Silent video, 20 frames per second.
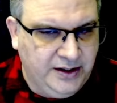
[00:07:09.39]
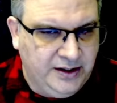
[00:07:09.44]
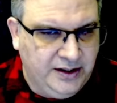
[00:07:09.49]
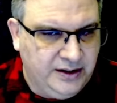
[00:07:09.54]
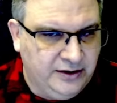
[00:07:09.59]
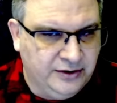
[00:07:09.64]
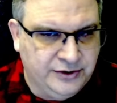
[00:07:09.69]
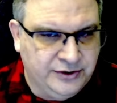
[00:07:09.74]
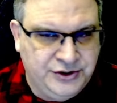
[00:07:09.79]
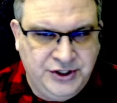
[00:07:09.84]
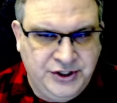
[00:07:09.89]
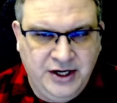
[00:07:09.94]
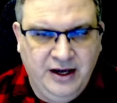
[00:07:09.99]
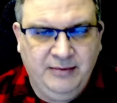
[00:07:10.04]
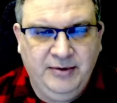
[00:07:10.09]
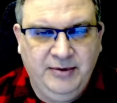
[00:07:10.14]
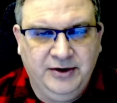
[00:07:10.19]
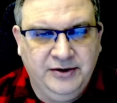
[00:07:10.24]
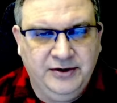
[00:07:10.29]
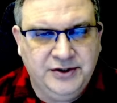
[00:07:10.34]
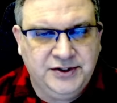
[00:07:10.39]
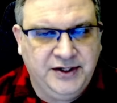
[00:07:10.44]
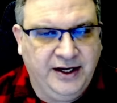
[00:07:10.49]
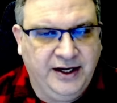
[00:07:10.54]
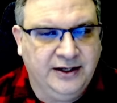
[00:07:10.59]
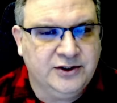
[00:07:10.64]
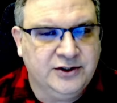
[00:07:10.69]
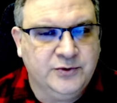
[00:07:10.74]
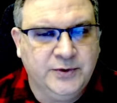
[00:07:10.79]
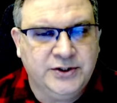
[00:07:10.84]
your GM
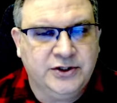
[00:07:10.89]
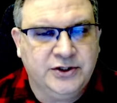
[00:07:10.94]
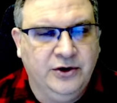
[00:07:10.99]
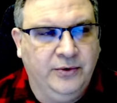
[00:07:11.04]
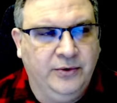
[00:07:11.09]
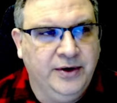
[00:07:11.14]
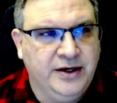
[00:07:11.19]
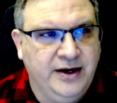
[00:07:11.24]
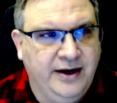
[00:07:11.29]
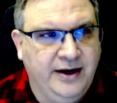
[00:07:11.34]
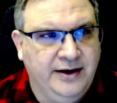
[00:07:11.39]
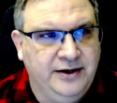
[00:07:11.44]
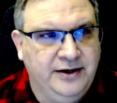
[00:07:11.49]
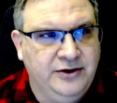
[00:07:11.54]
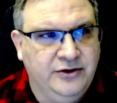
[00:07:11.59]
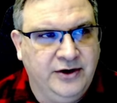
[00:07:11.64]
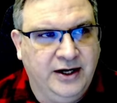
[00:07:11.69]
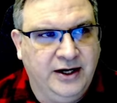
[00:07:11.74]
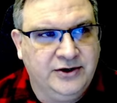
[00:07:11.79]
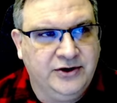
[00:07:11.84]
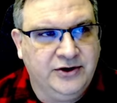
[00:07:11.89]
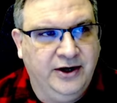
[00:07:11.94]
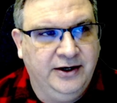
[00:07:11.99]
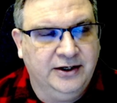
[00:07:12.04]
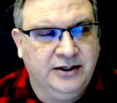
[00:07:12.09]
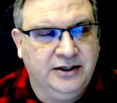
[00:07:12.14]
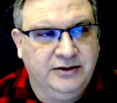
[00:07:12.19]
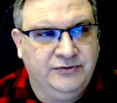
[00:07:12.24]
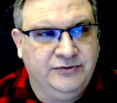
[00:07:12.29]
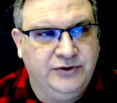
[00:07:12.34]
understands what's going on and you're not trying to
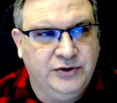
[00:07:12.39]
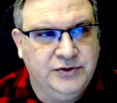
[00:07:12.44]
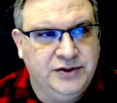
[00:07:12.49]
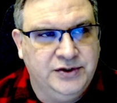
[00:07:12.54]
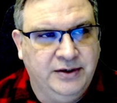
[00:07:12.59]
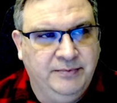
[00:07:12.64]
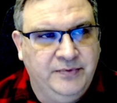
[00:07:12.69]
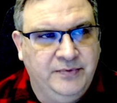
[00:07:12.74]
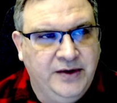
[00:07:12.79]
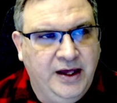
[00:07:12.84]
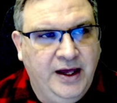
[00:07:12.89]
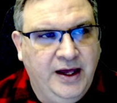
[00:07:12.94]
confuse him,